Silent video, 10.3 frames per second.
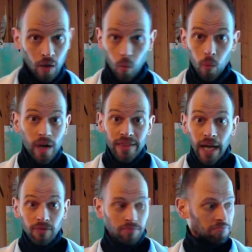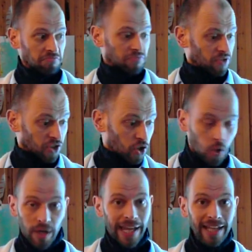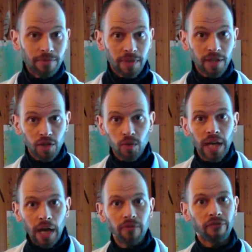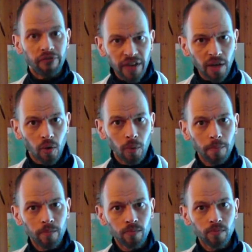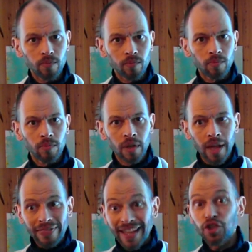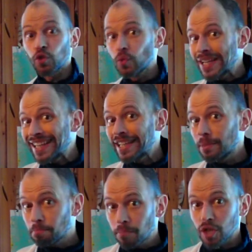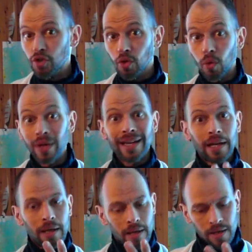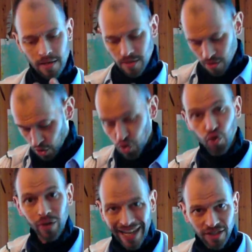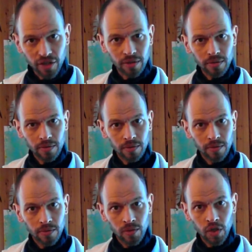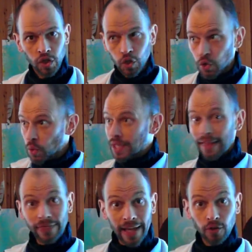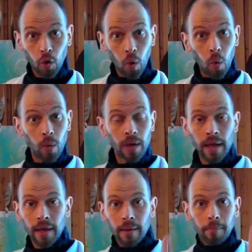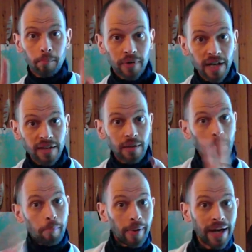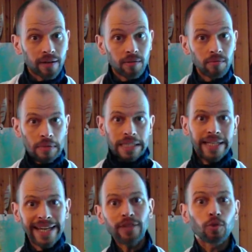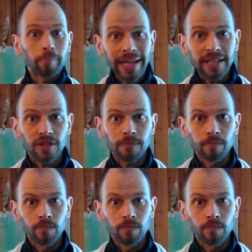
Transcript: without your anatomy, you now feel that you really need muscle contraction to get that whole breathing pattern into place.